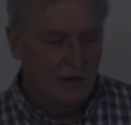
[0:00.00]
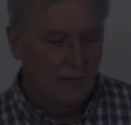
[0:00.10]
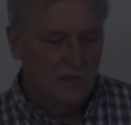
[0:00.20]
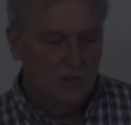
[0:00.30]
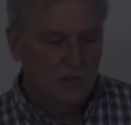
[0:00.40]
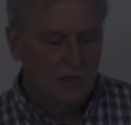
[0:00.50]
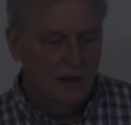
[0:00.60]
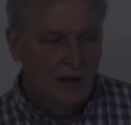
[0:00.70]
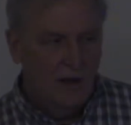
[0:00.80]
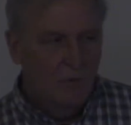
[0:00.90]
images.
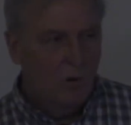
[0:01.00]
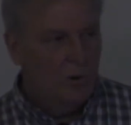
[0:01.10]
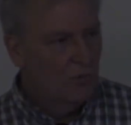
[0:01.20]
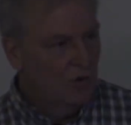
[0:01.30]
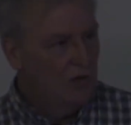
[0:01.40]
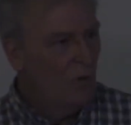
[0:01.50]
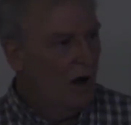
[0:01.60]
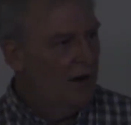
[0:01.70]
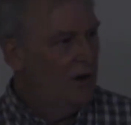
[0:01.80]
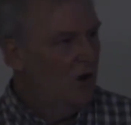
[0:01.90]
But we really
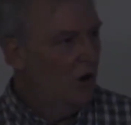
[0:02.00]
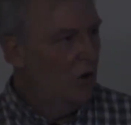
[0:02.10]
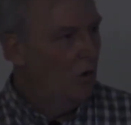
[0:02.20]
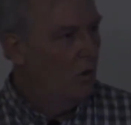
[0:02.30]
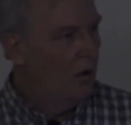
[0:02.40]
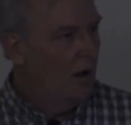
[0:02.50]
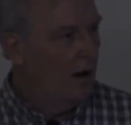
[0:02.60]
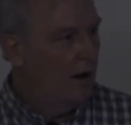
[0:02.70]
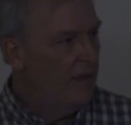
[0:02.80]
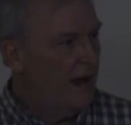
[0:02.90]
want to
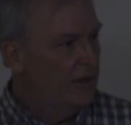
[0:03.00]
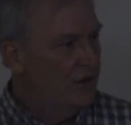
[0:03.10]
know that